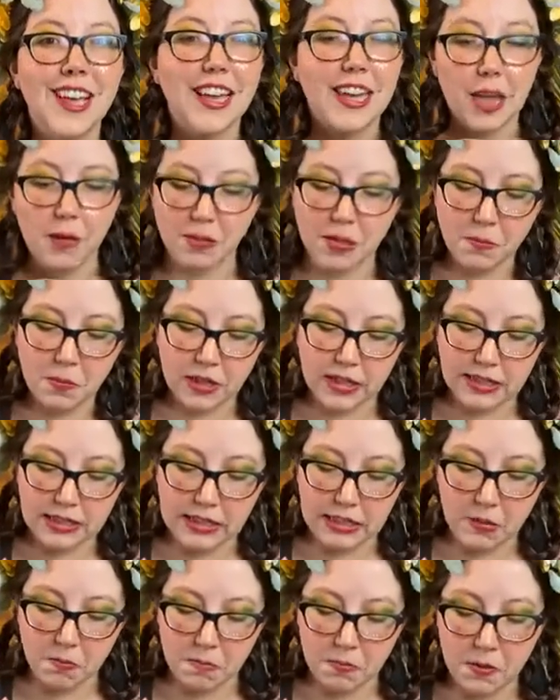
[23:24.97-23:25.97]
Kept it pretty
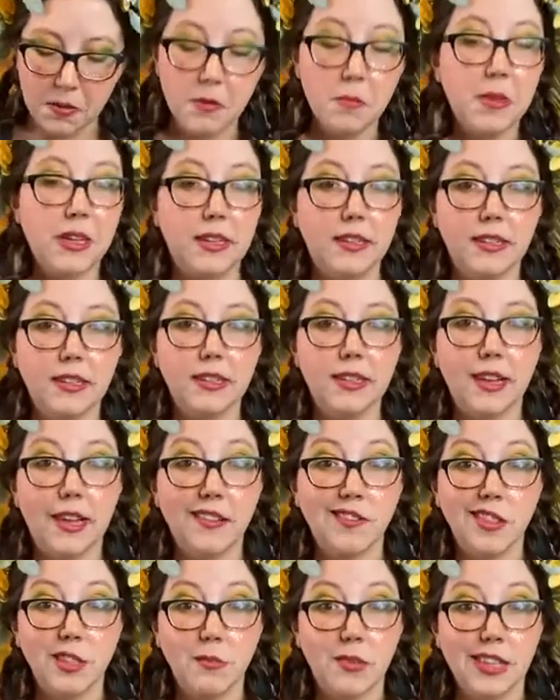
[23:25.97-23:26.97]
simple because it's gonna
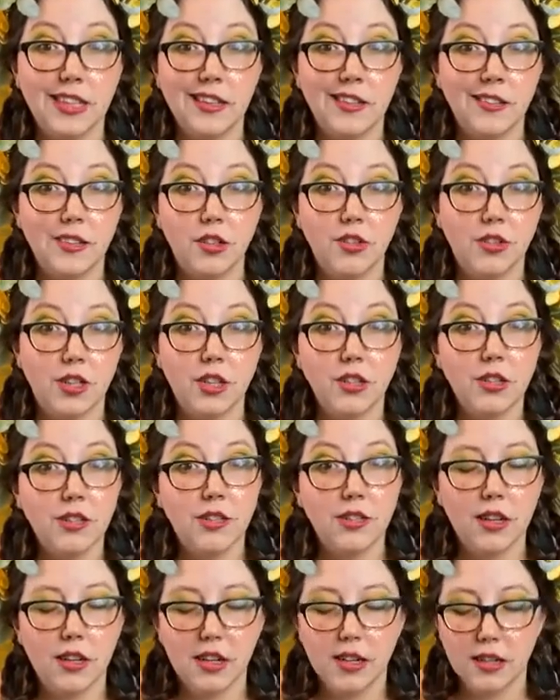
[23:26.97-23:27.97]
have so many
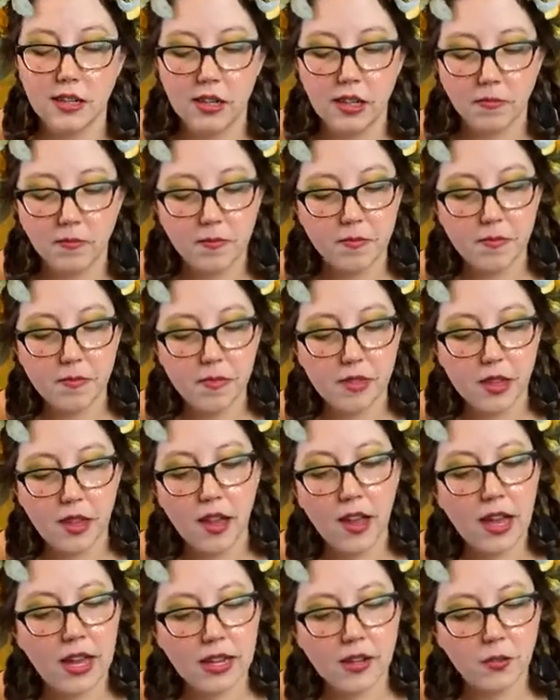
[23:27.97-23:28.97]
illustrations on it.
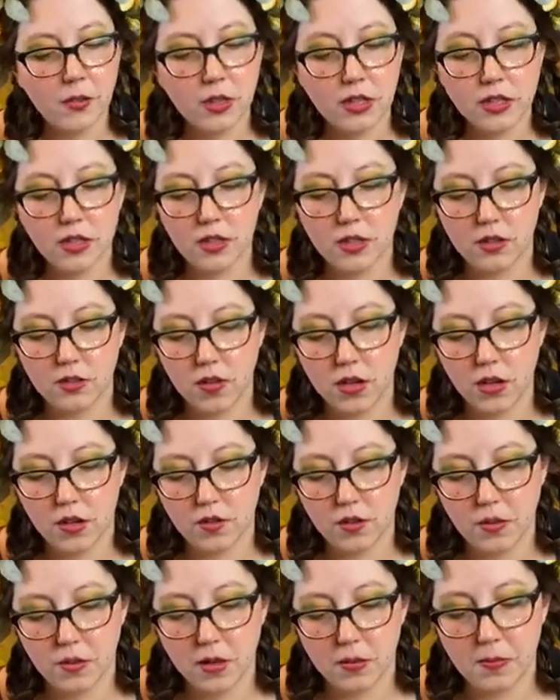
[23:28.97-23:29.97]
I didn't want to
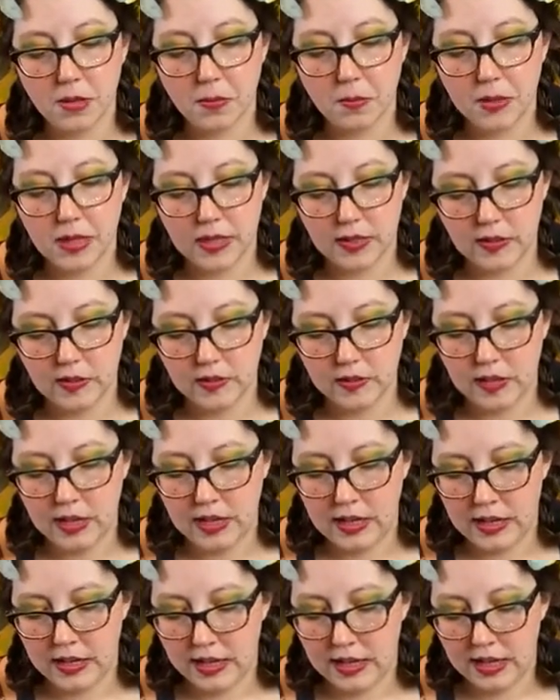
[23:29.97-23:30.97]
overwhelm the piece,
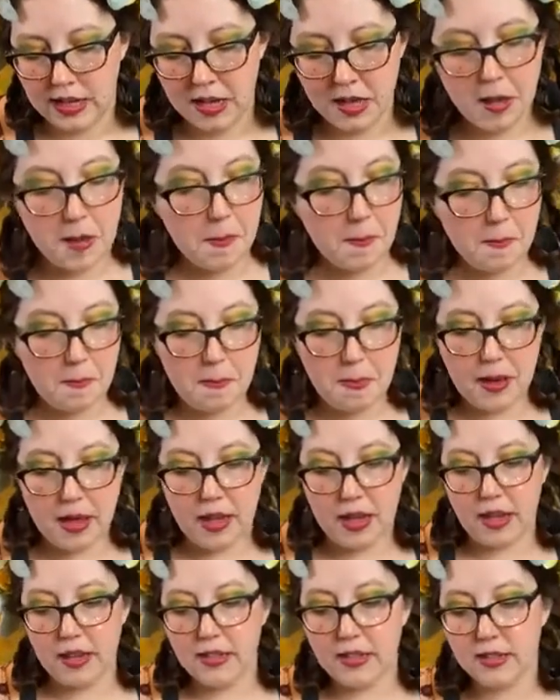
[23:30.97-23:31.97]

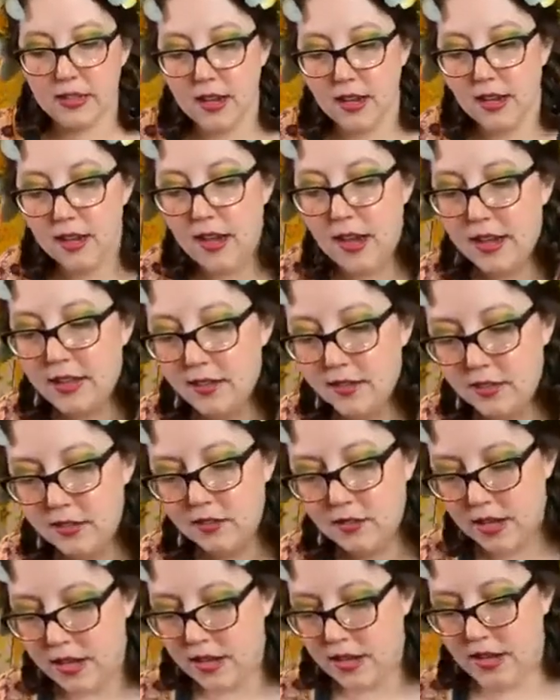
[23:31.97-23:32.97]
but I do
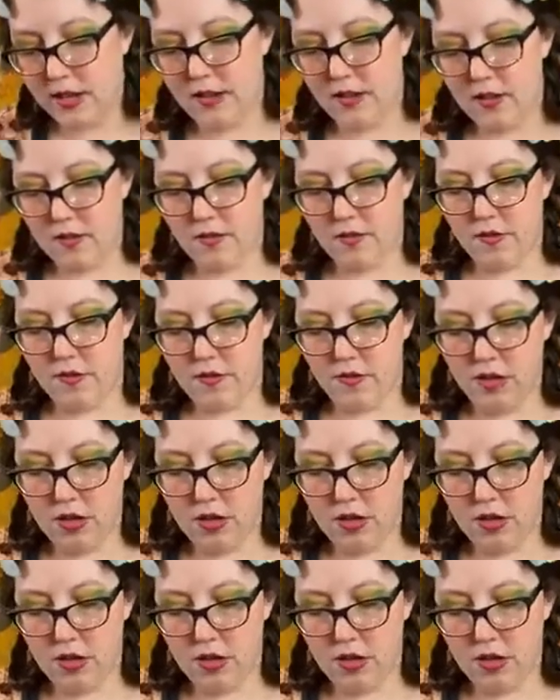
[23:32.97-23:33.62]
have,